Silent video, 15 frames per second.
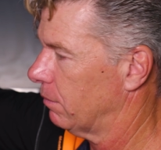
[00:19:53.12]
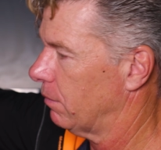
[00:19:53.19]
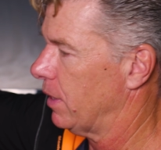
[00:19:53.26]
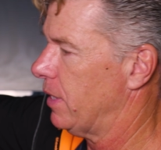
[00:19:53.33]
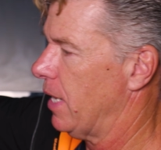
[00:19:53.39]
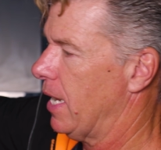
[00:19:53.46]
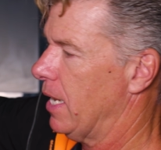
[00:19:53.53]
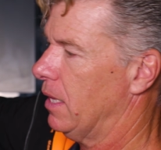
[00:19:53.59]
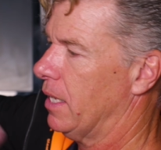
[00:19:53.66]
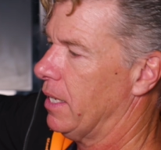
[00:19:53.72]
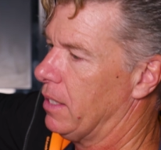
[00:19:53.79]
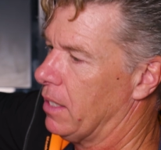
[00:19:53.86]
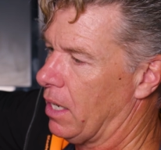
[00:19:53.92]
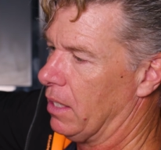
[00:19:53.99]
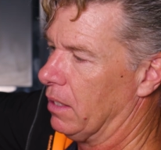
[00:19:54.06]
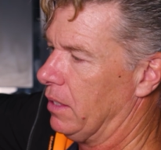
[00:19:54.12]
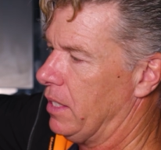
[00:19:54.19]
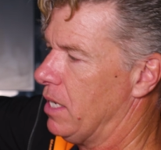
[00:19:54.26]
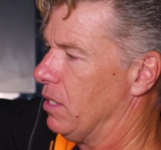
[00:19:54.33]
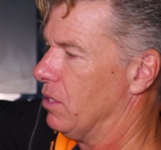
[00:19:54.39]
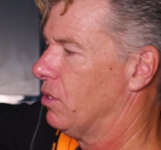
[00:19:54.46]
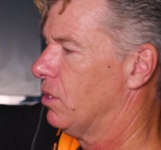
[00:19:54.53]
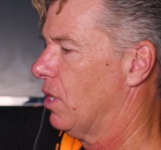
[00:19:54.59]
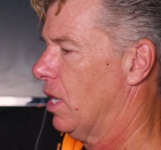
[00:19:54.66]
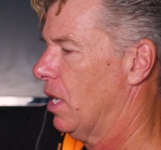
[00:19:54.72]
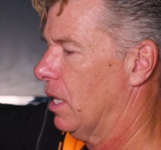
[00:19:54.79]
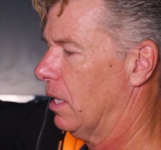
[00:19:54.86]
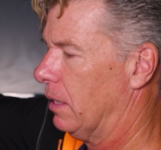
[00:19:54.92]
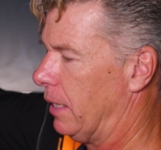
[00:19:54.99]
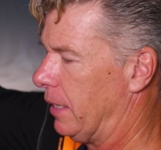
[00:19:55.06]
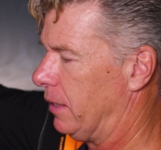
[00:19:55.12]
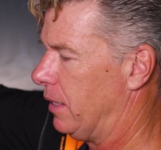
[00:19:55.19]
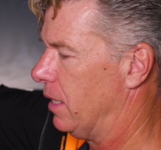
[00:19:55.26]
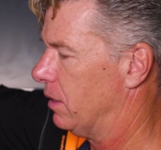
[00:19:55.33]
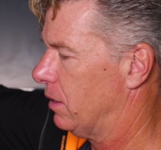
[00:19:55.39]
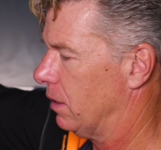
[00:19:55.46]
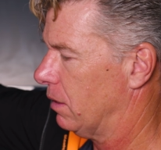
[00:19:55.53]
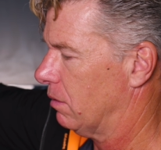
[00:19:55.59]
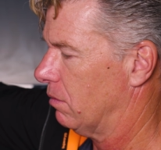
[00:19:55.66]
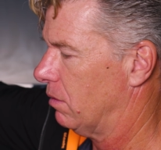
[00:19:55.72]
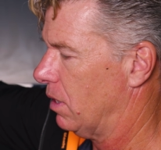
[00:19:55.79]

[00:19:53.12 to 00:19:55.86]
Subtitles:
right? The headlight kind of leans like this.